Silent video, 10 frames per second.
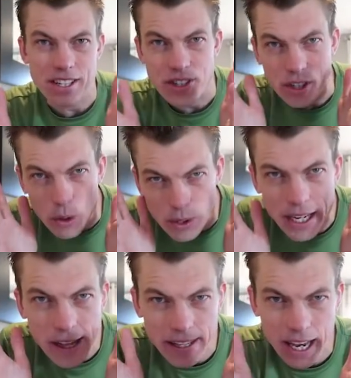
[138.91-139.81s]
this. You're going
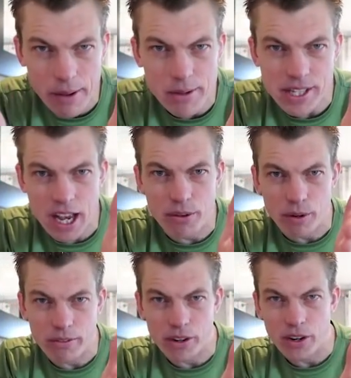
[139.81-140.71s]
down the Amazon
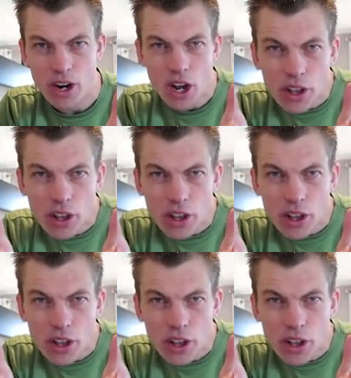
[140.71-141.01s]
River,